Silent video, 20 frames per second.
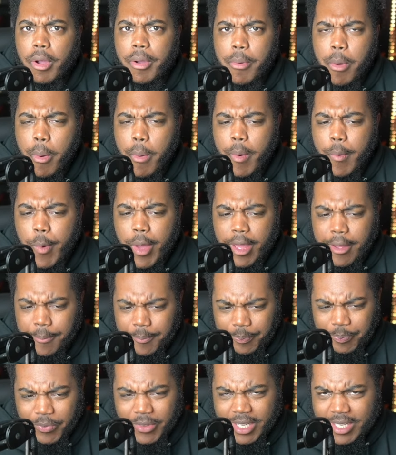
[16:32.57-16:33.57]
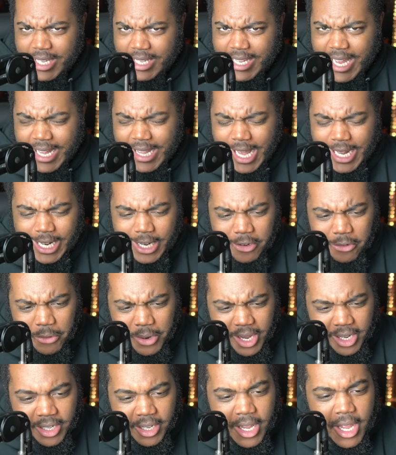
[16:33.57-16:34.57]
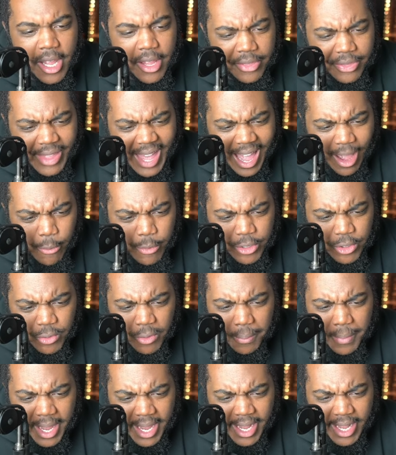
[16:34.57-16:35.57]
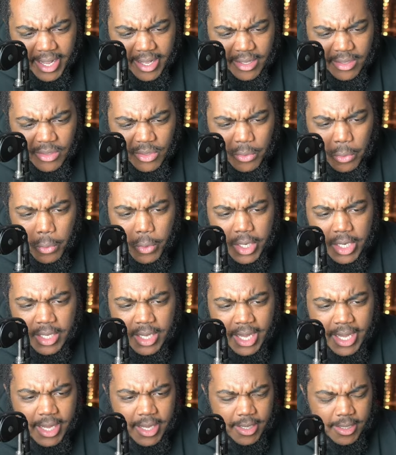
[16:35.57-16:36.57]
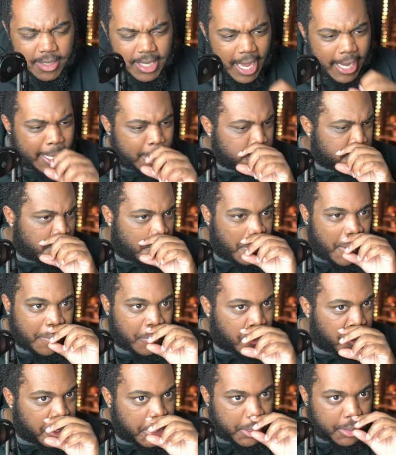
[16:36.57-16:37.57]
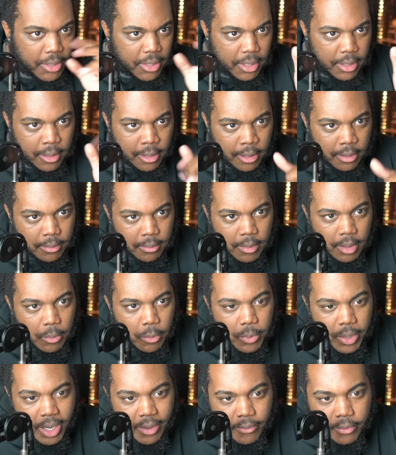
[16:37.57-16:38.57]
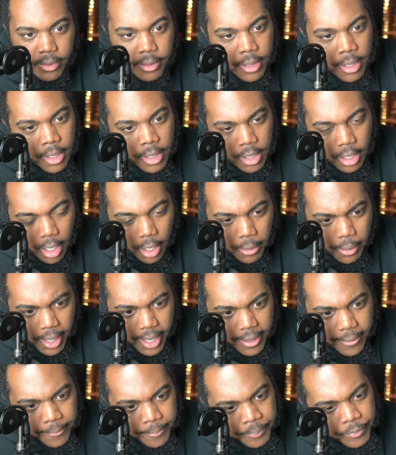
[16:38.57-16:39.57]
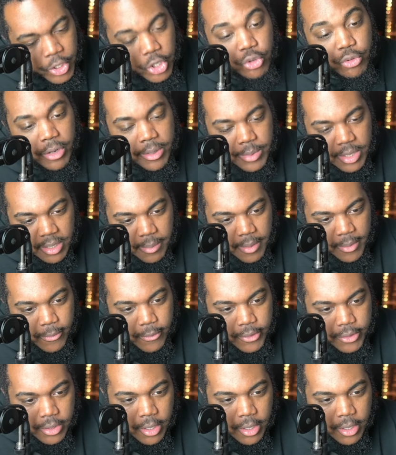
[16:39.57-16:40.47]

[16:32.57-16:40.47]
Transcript: wait wait wait because that's highlighted in red that which remains when it ends i guess the memories and whatever all right the dreams and the memories